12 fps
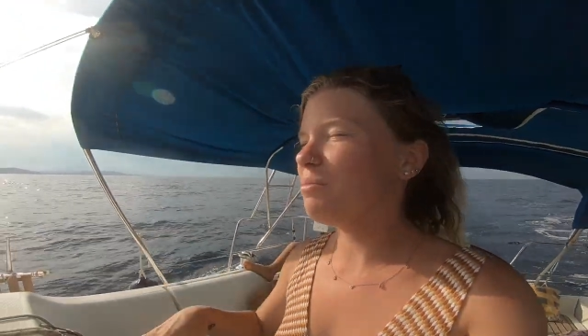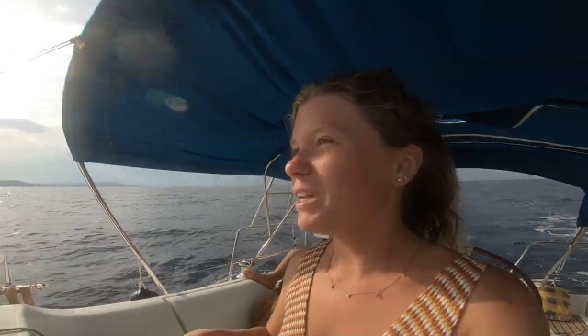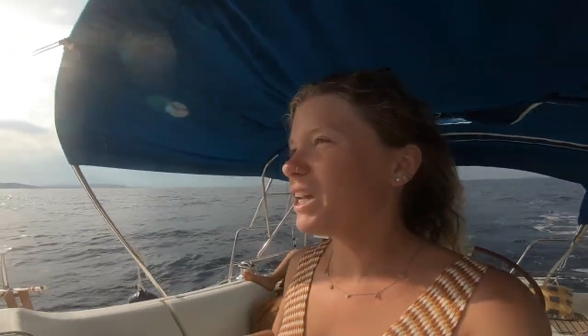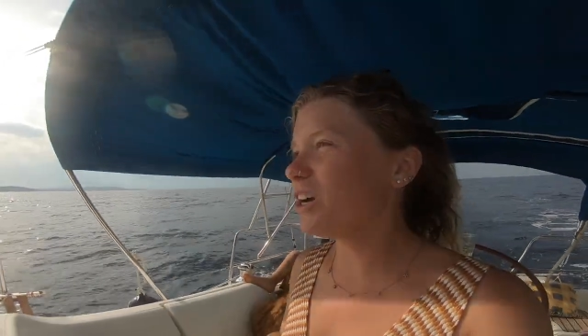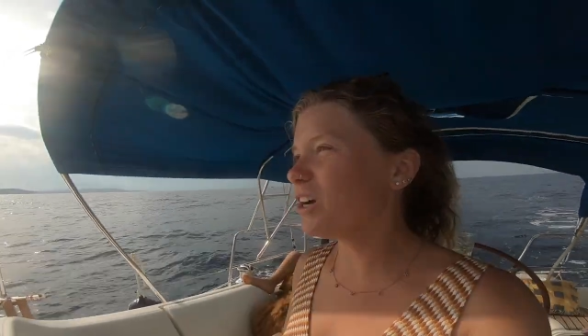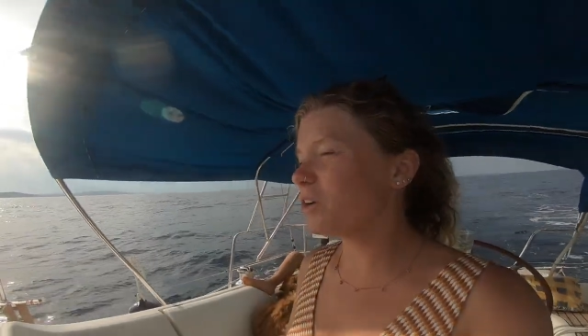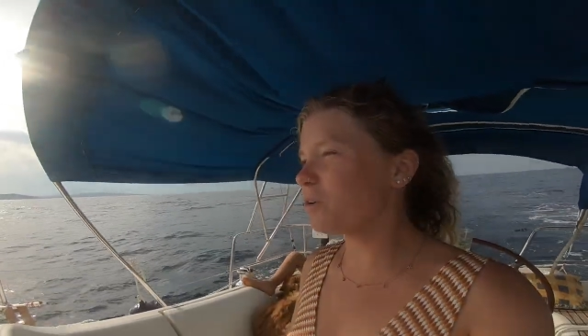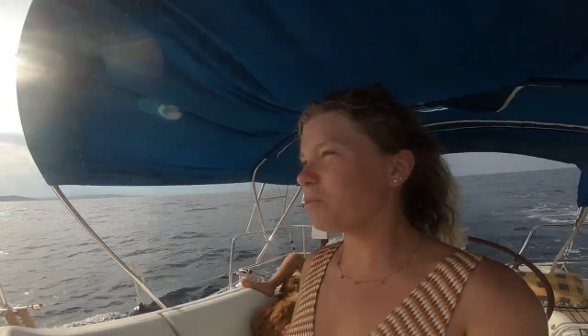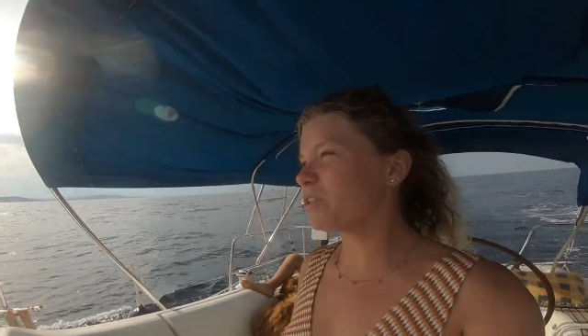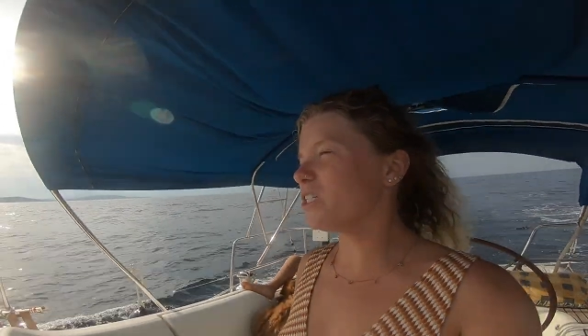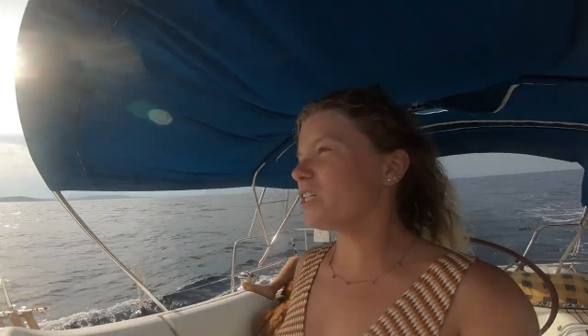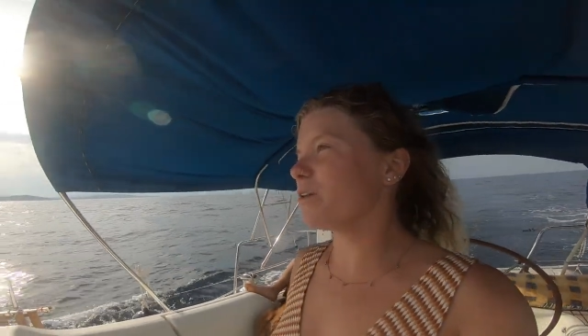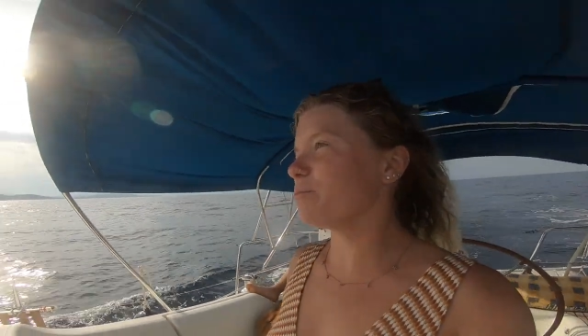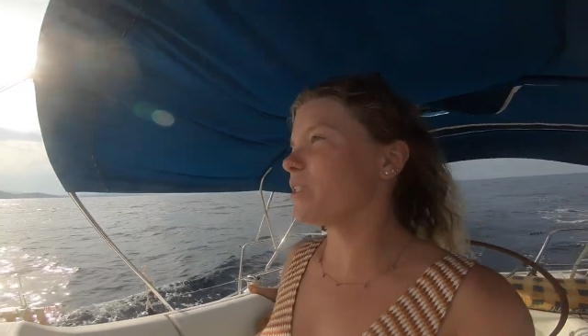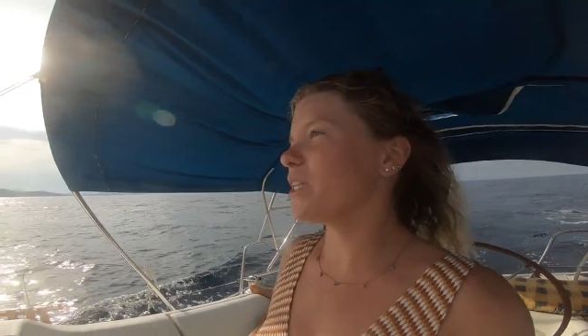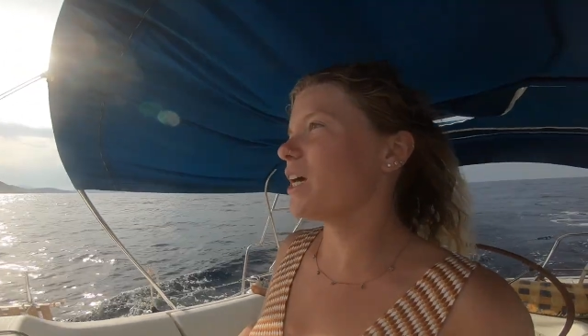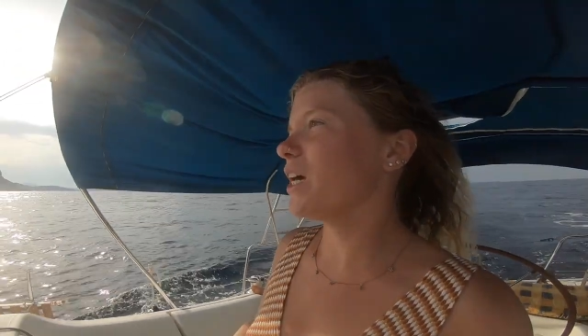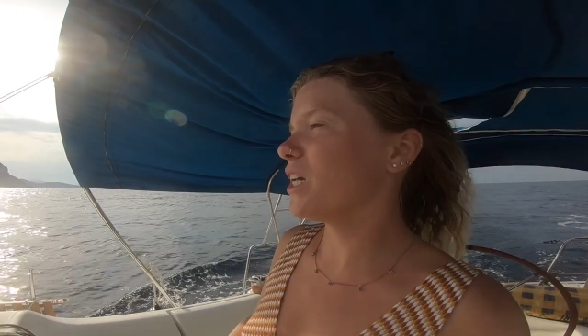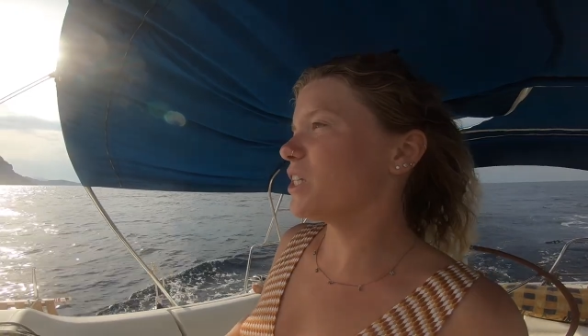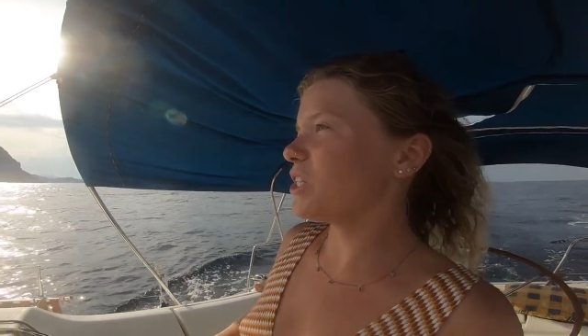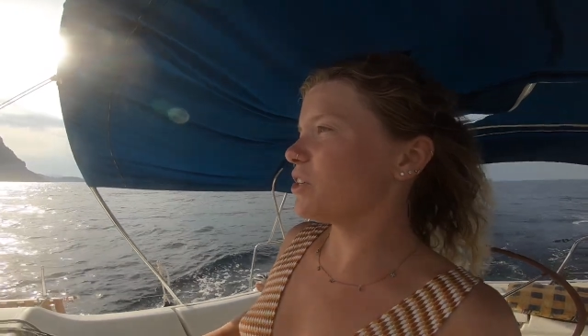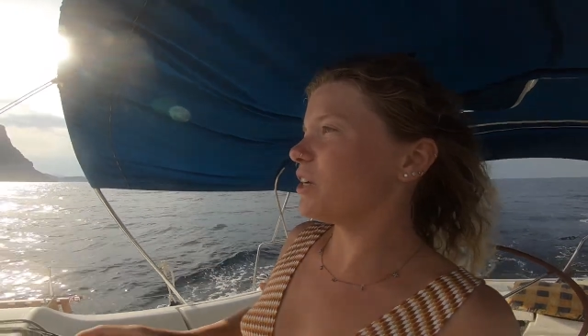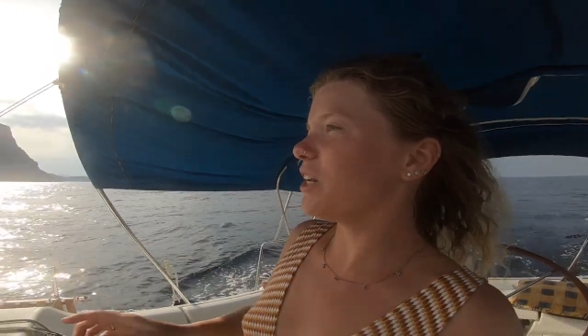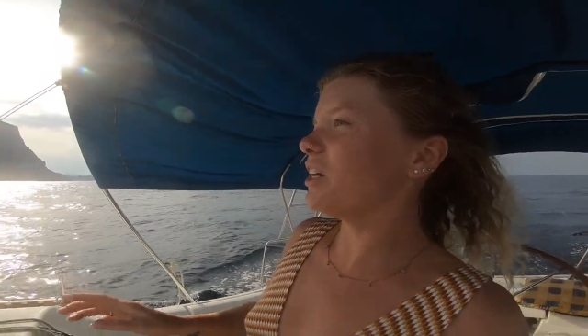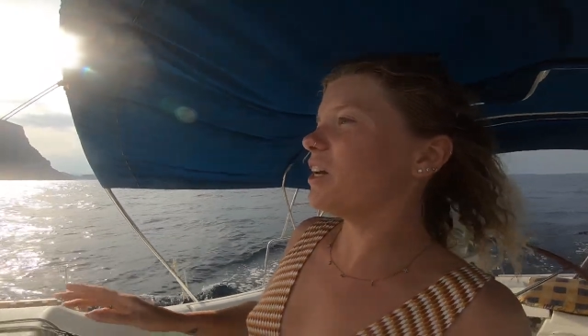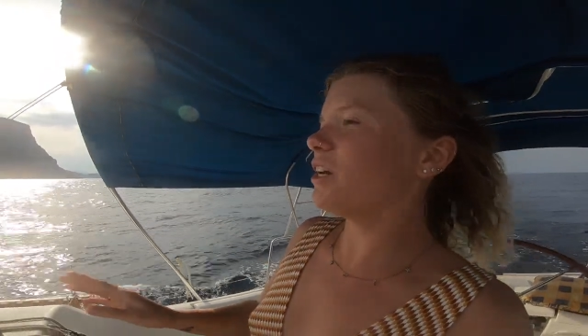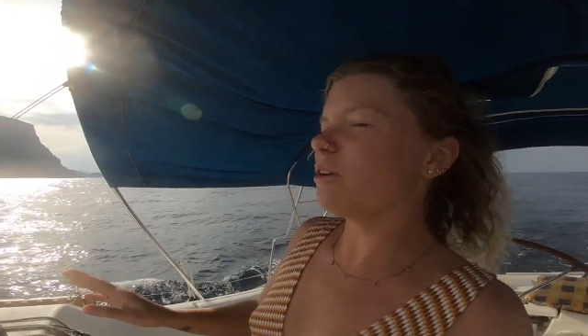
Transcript: But here it almost seems like in Sardinia,